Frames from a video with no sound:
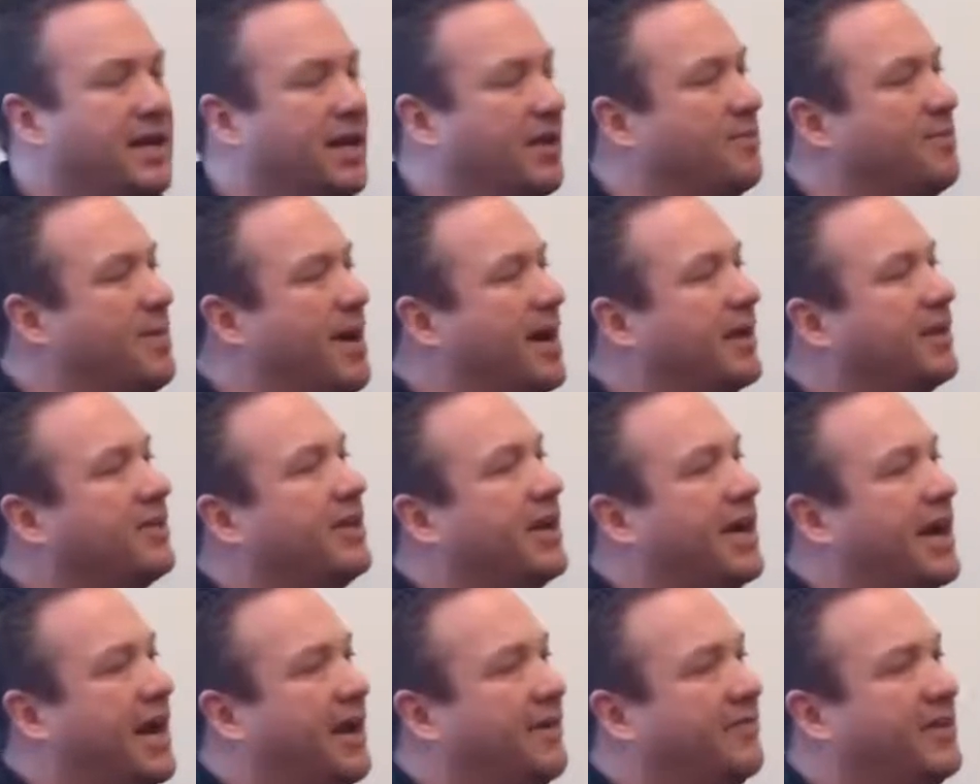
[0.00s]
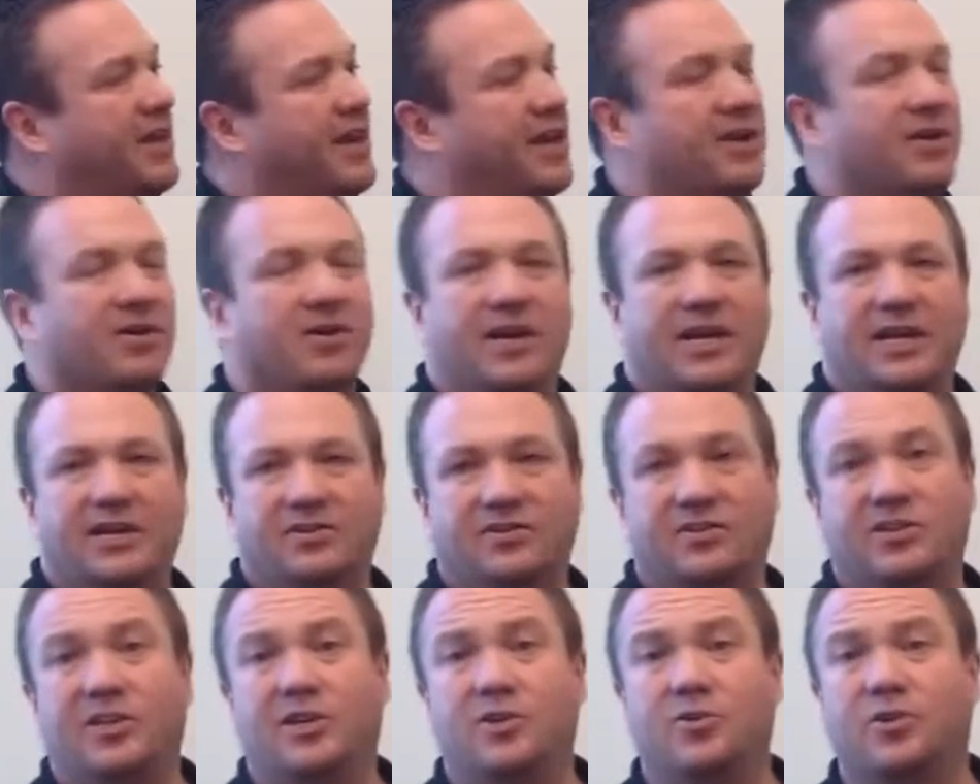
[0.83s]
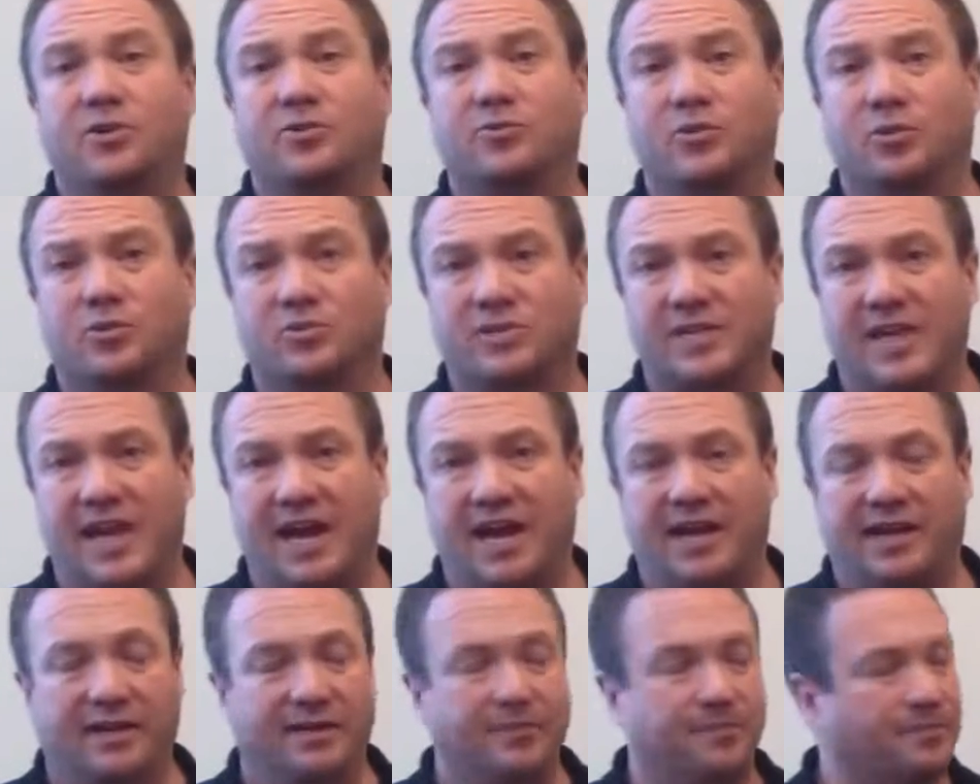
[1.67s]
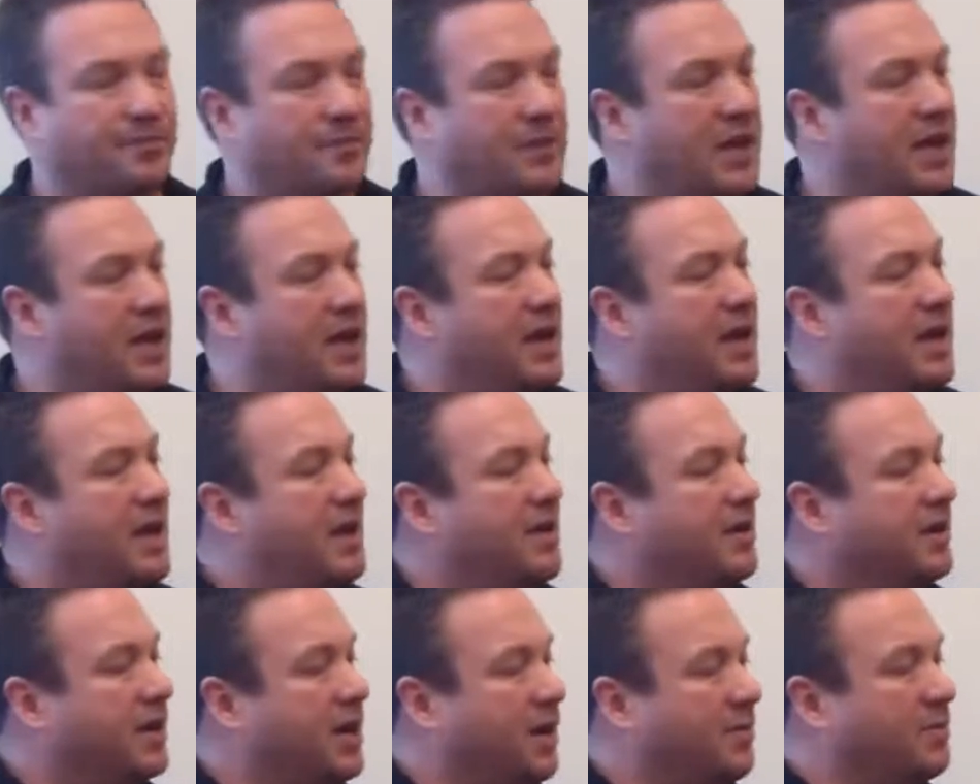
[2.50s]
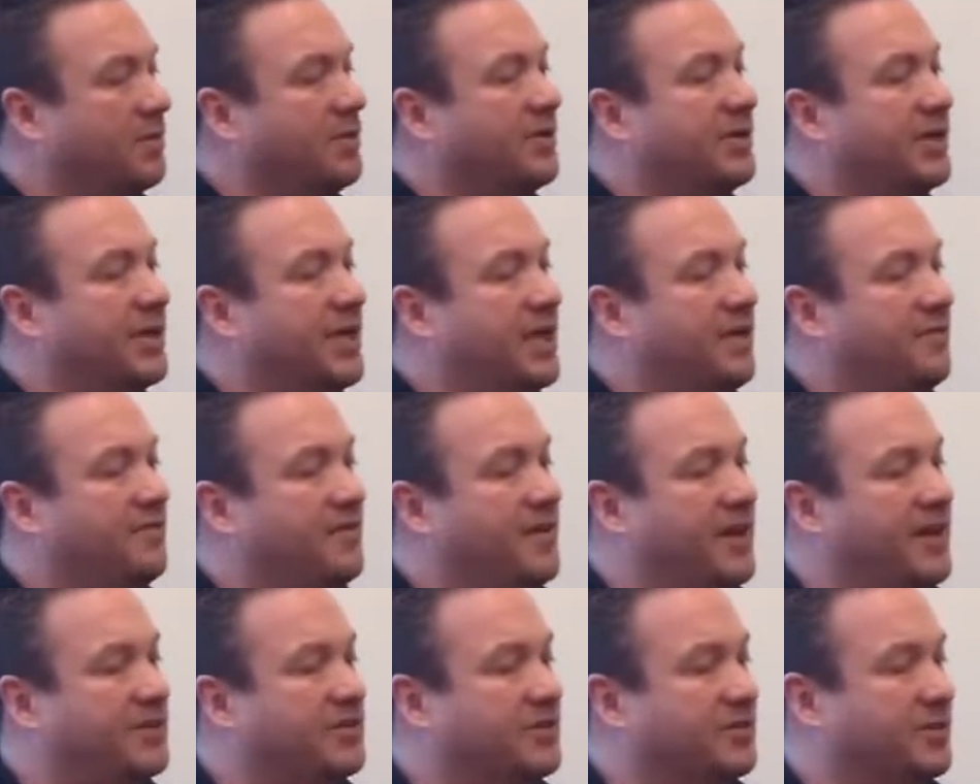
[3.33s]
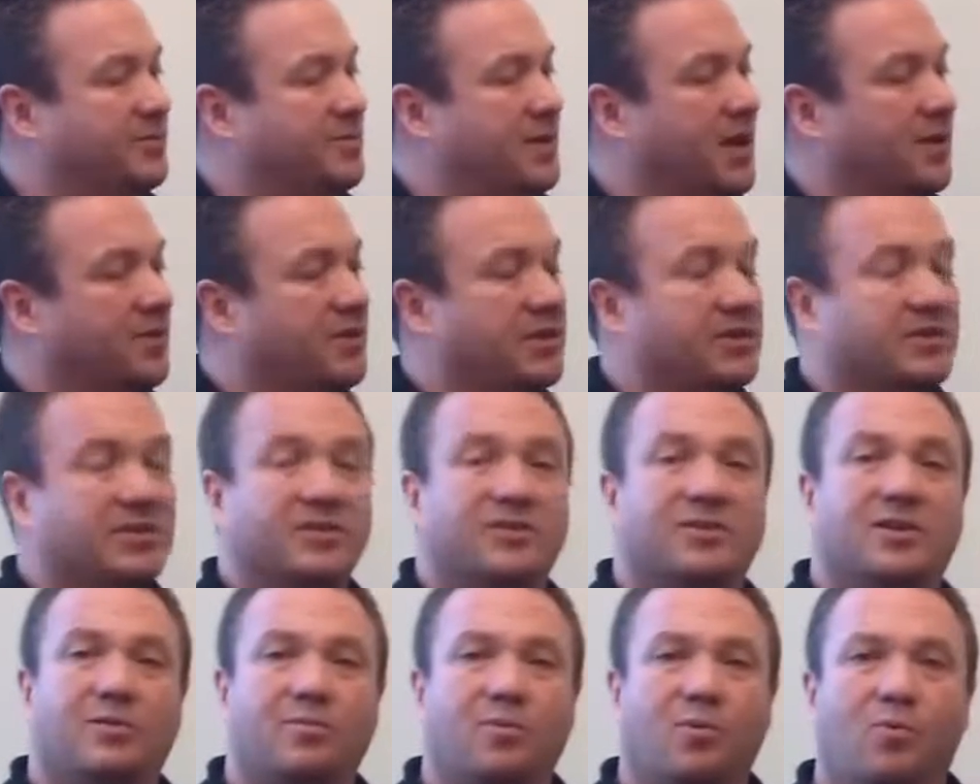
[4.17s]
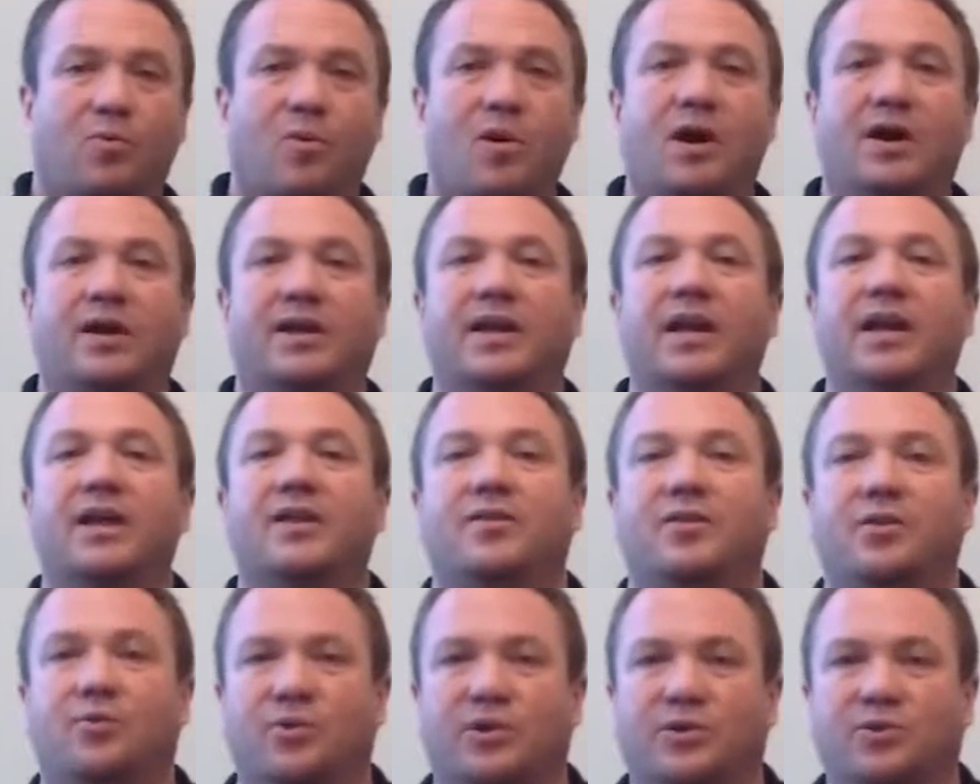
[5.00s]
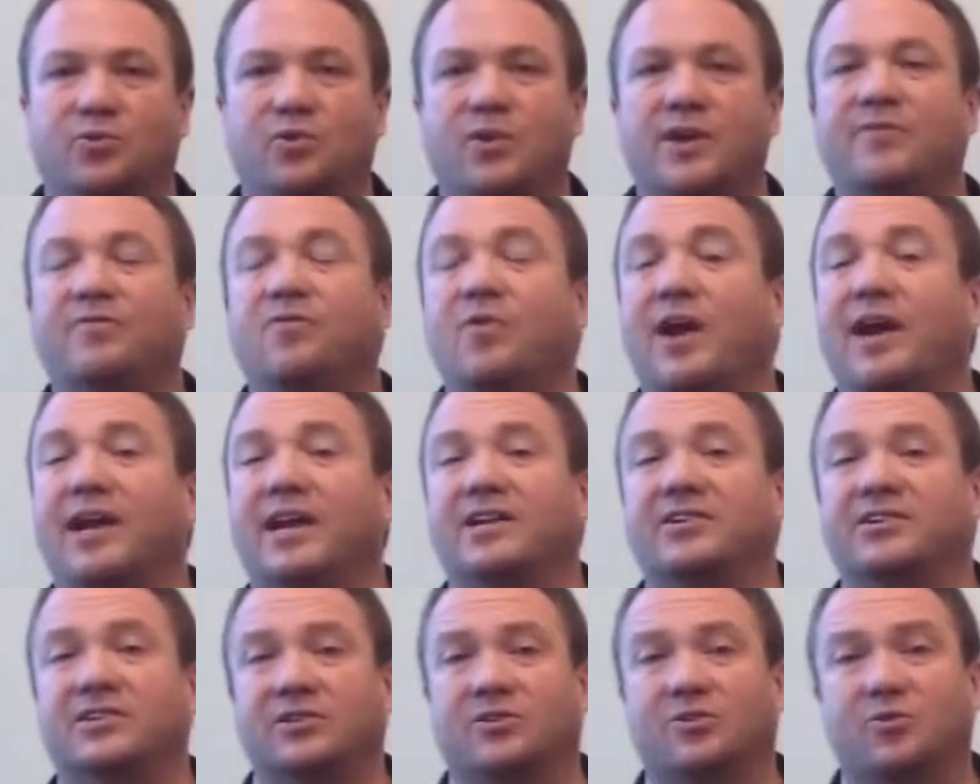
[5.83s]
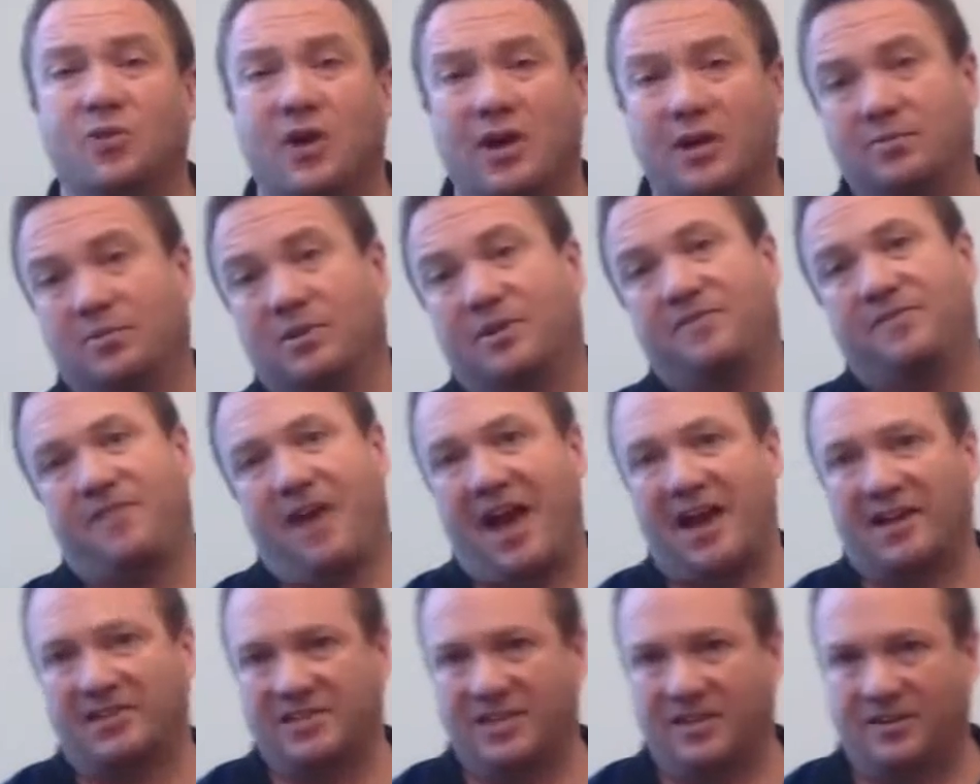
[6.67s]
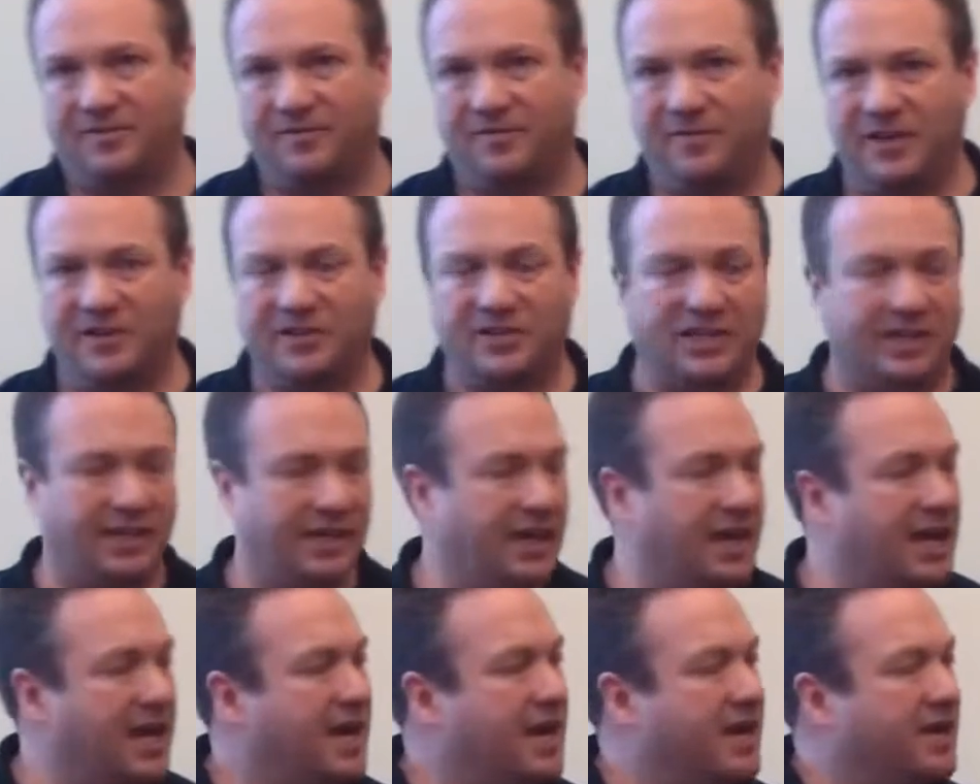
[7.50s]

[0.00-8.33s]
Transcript: Now the model that I have here is the Unitrol 10. A couple of the key features about this is number one, the retrieve rate is incredibly fast and efficient.